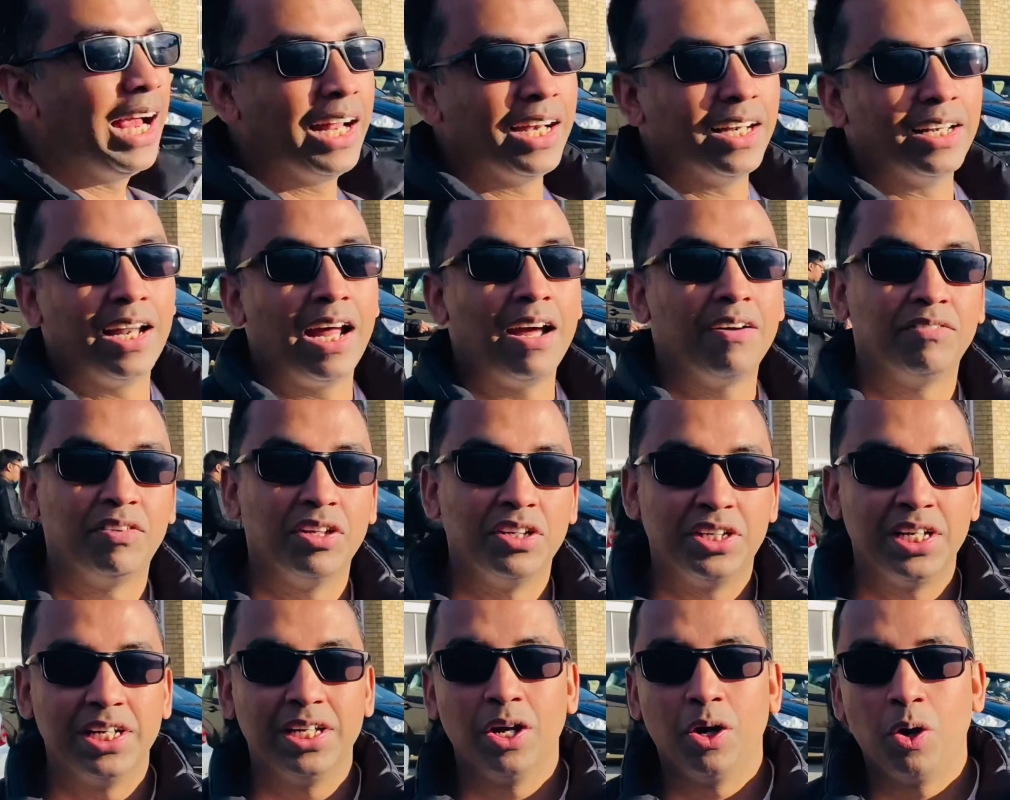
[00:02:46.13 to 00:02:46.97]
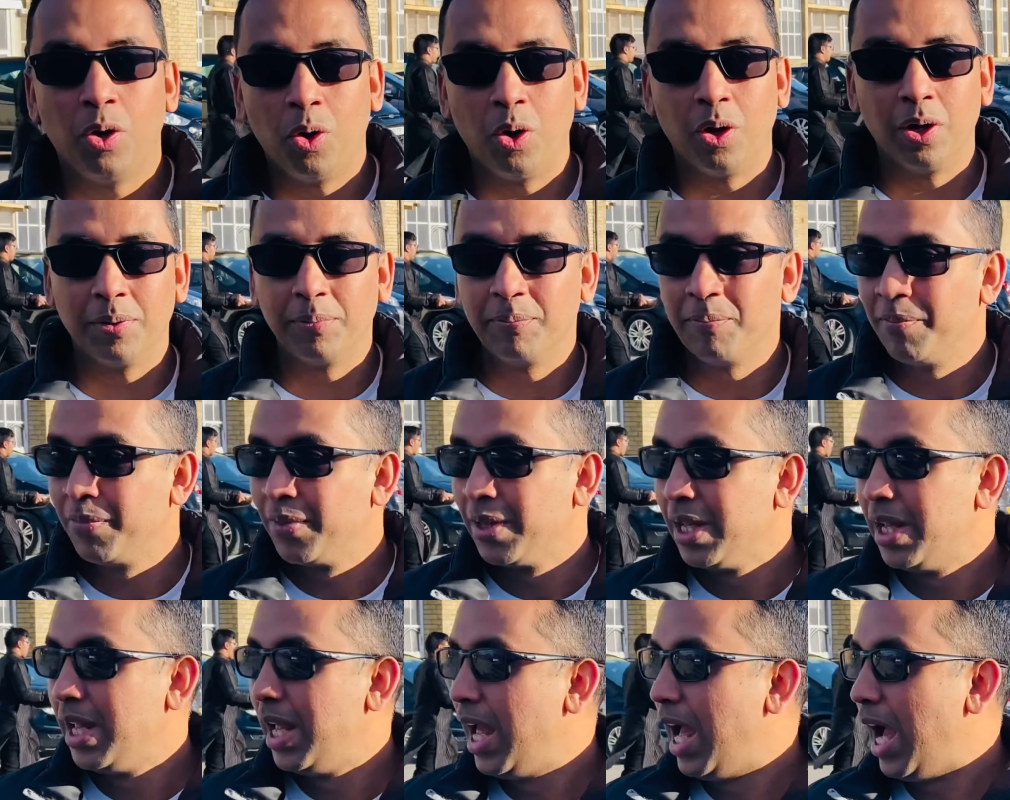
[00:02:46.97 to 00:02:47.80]
and have the dinner hall.
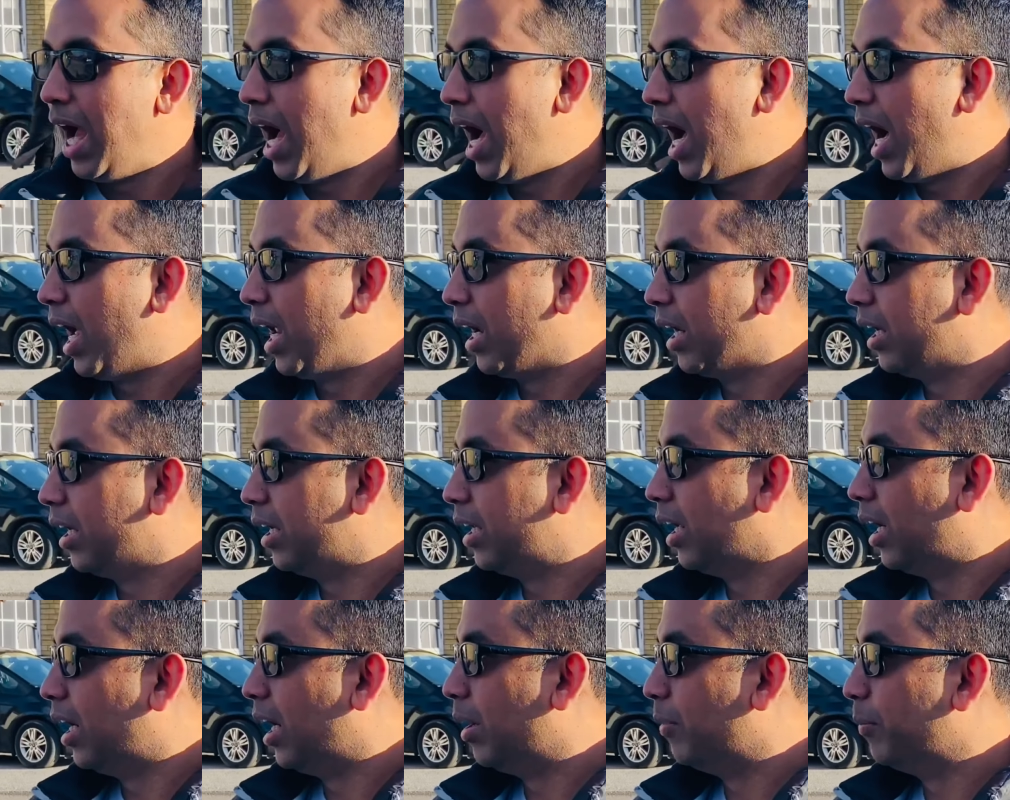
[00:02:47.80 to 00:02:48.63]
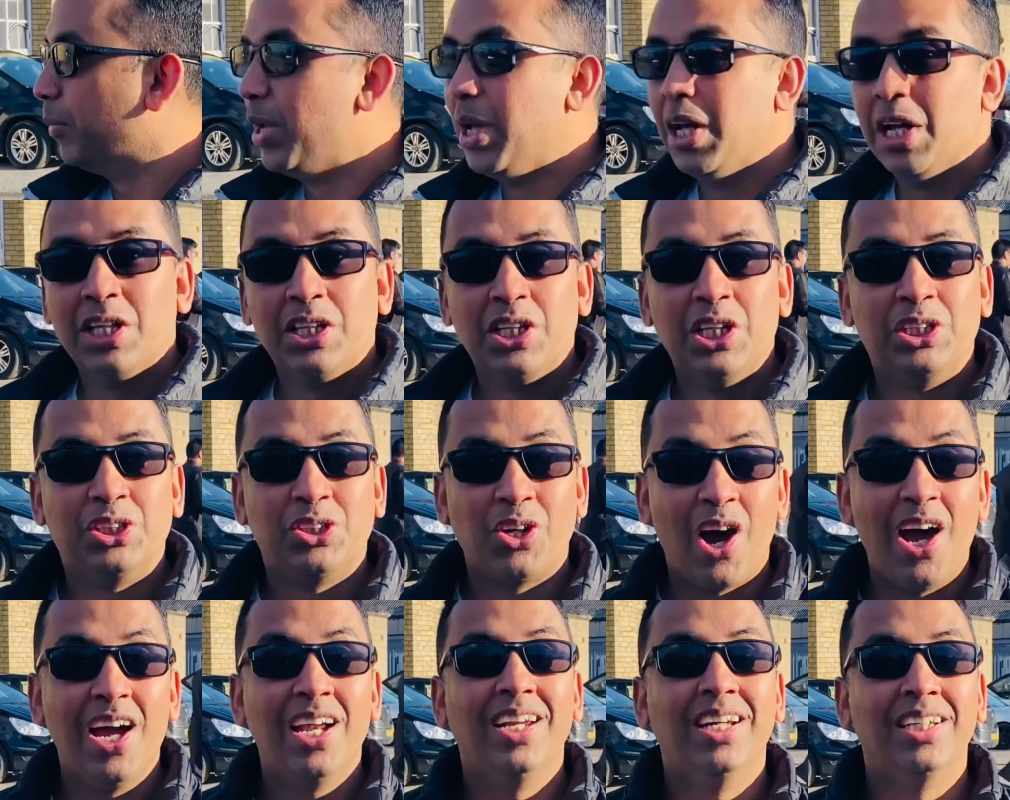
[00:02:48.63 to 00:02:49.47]
And um, the
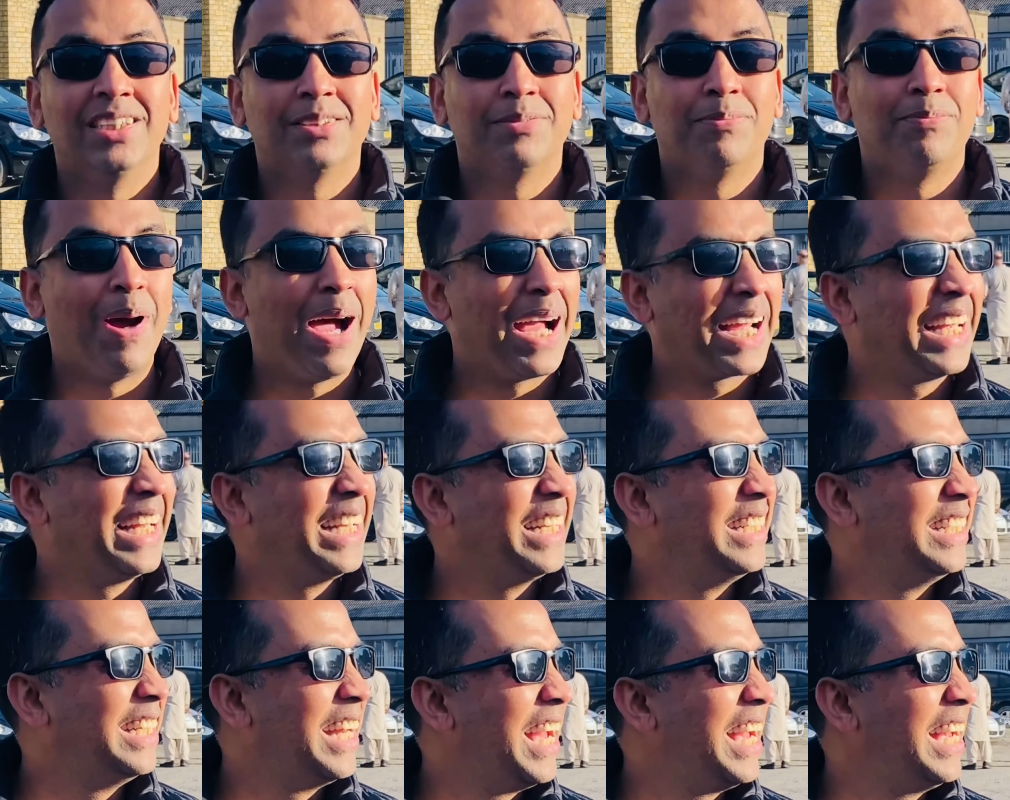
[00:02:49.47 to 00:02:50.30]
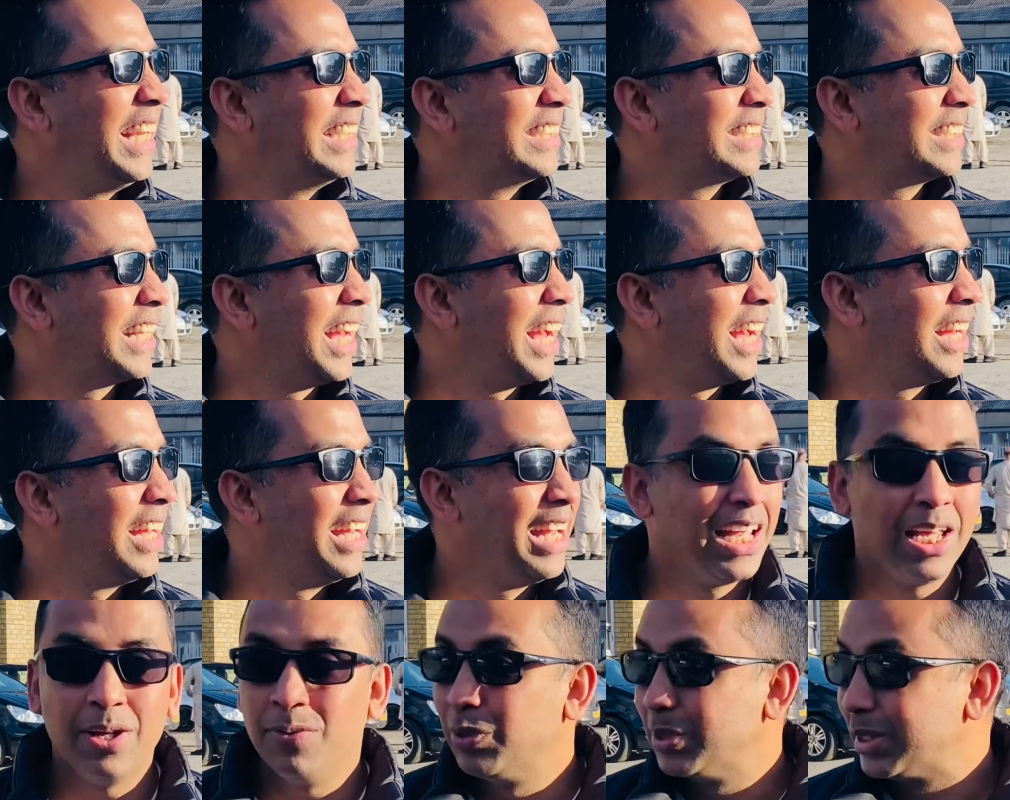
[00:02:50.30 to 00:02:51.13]
toilets back in days,
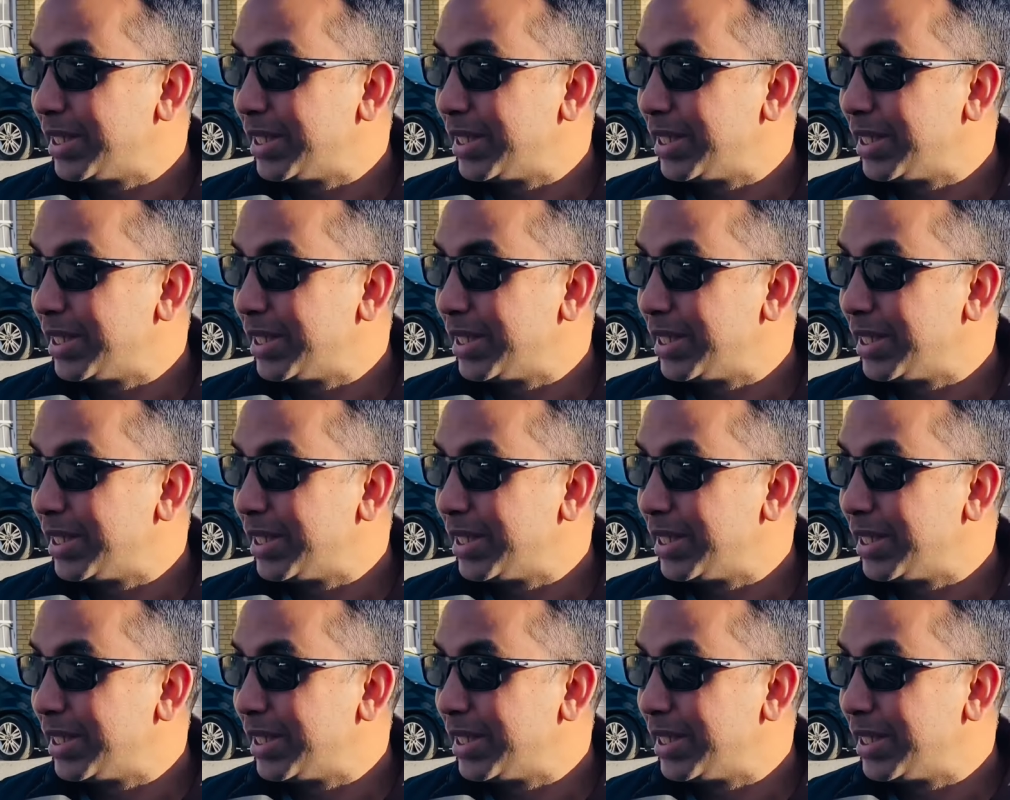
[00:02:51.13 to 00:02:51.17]
it was